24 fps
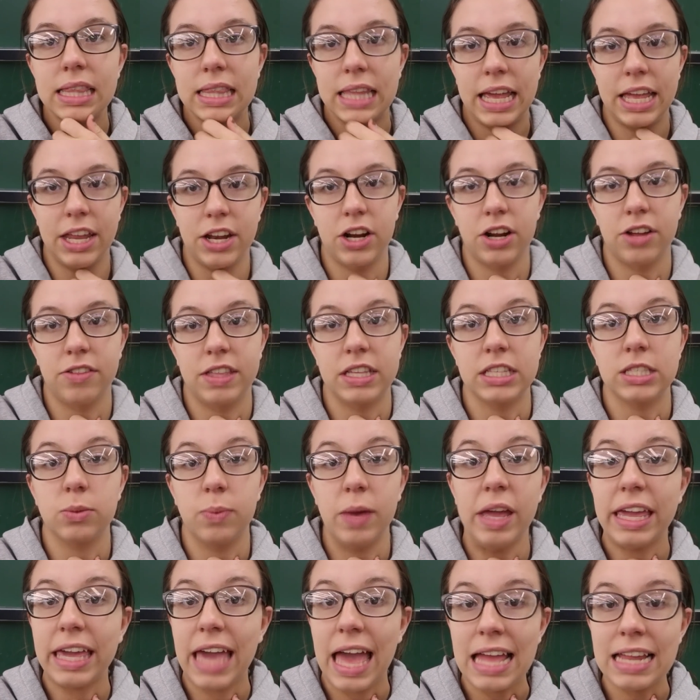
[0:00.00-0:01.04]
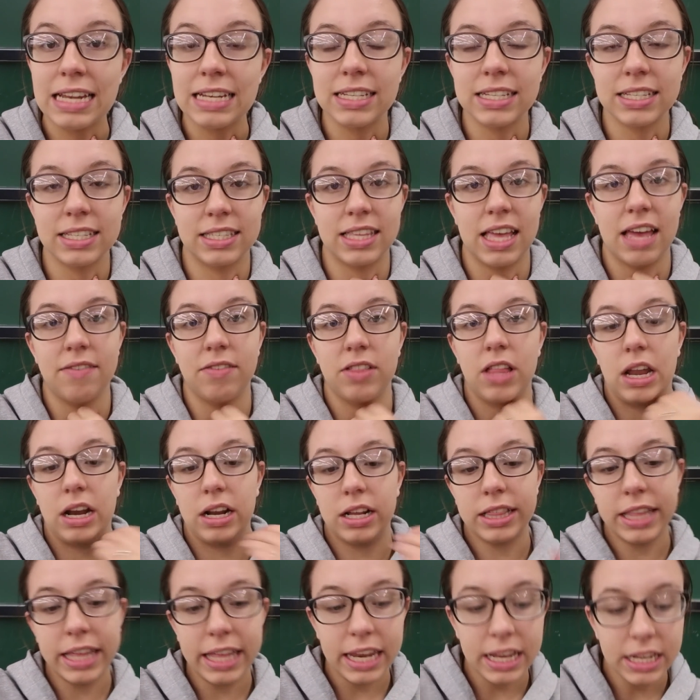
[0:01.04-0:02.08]
later this weekend, because I have a lot of
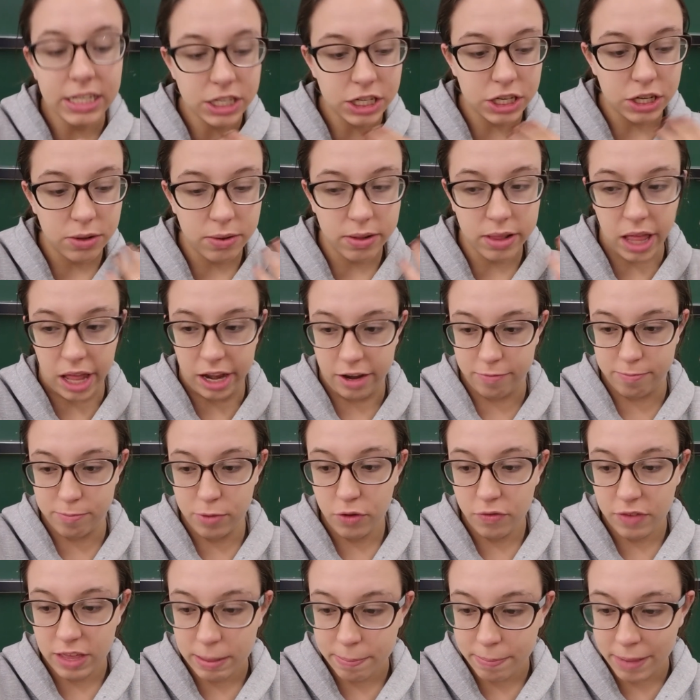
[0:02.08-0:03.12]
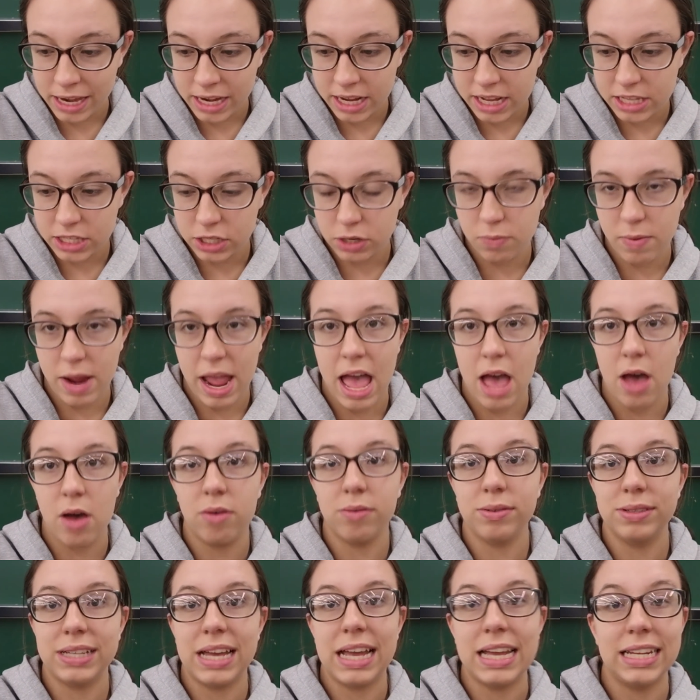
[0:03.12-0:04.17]
cleaning to do, a lot of moving bunnies
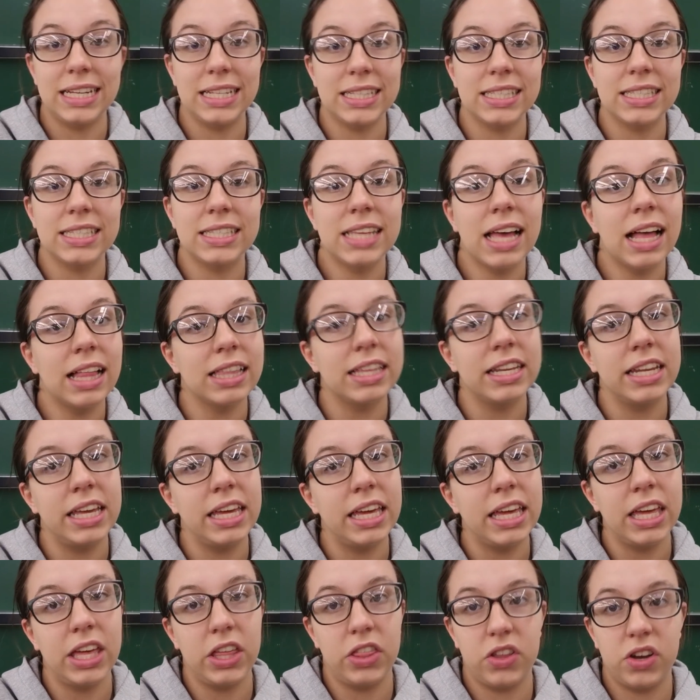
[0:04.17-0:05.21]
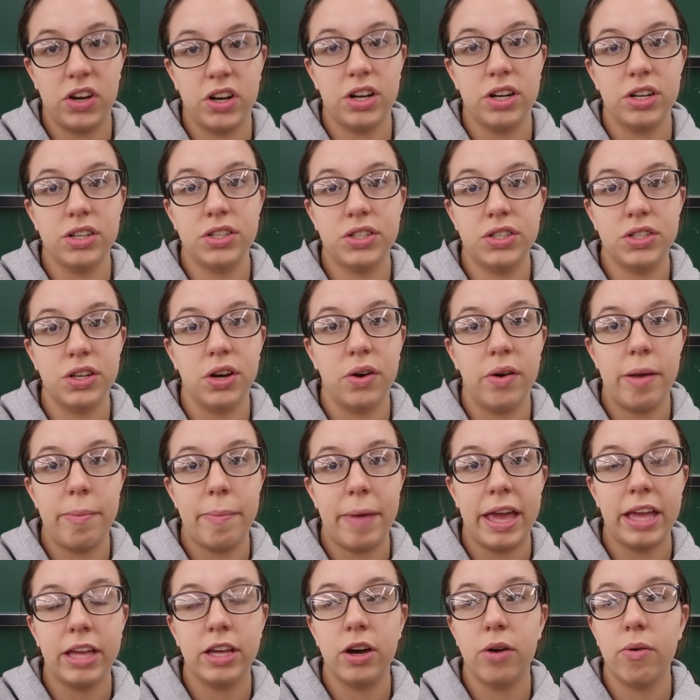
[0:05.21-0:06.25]
around. I didn't sell any either, so I
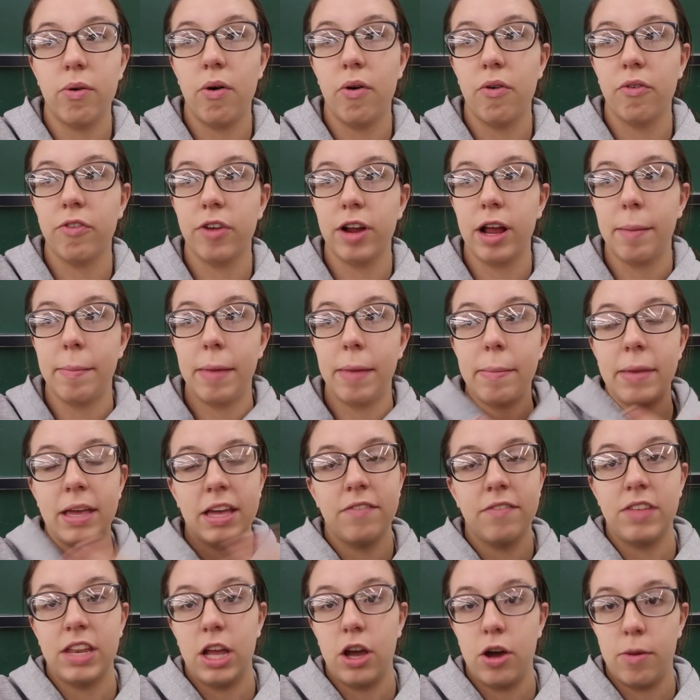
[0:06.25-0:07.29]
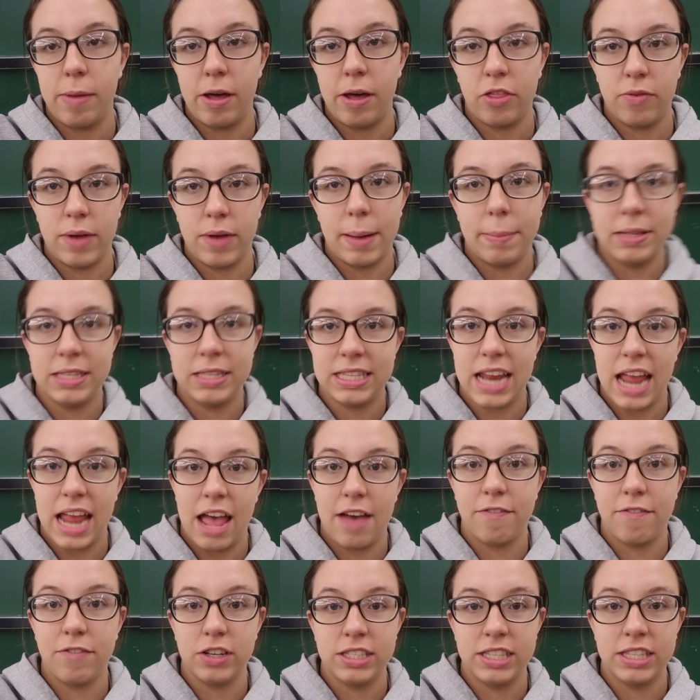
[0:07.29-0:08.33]
might go over, I might make a video about the rabbits that I
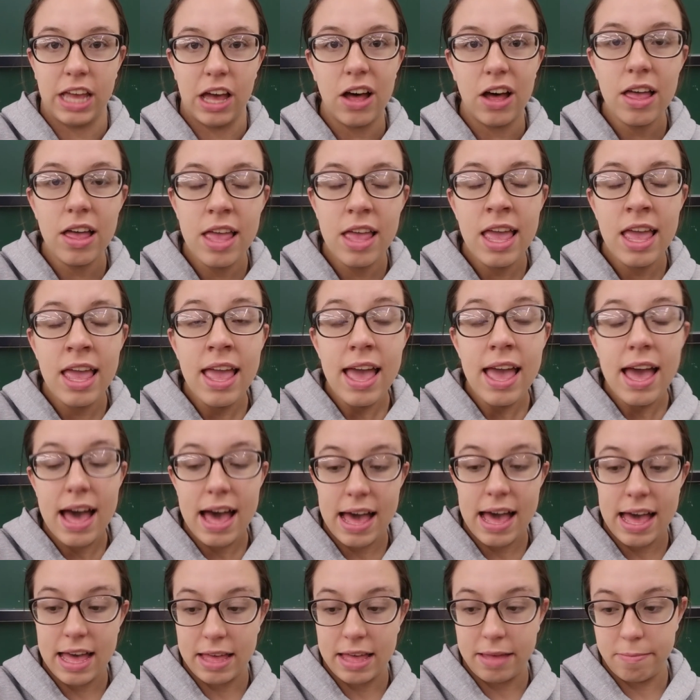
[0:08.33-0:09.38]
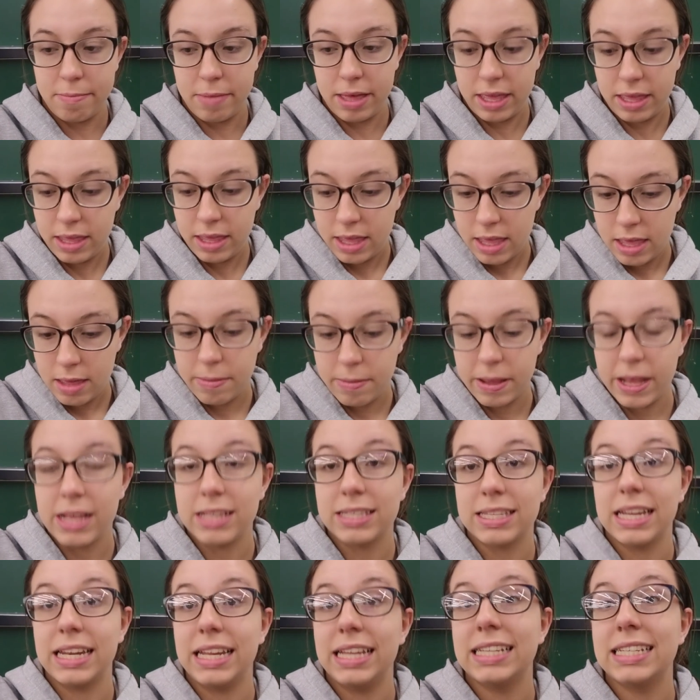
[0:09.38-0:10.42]
have for sale,
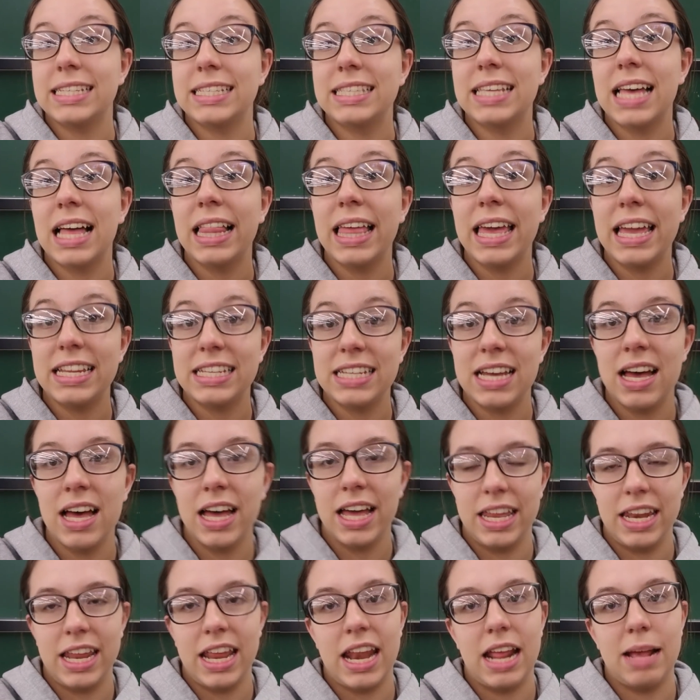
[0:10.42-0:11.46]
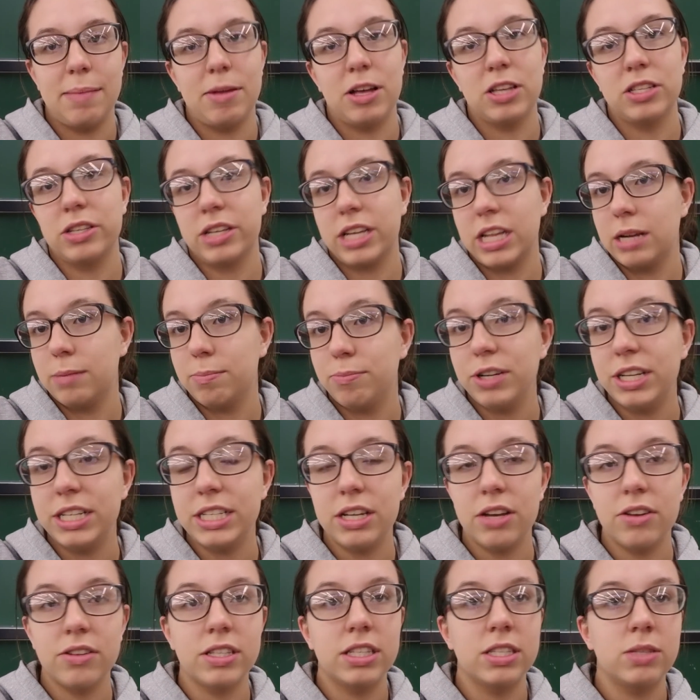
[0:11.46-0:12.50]
because I need to sell a ton, and I'm also going to breed
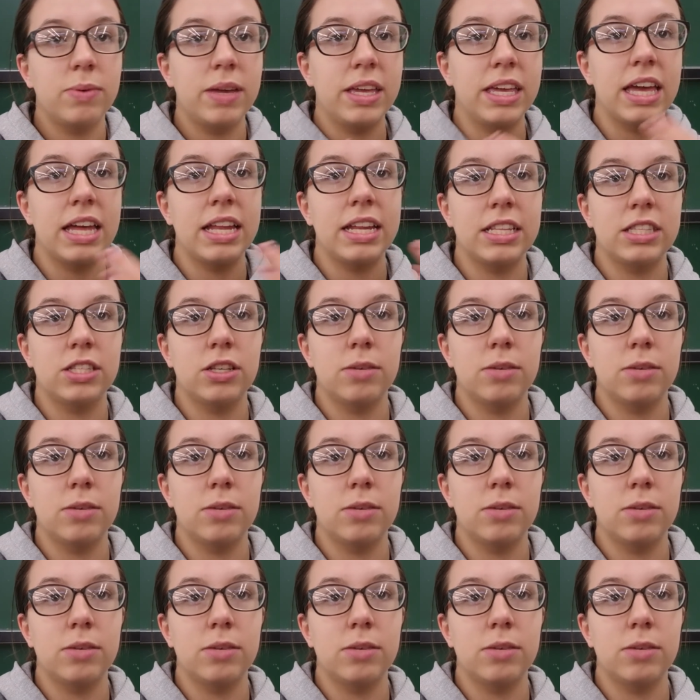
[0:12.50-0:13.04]
does this weekend,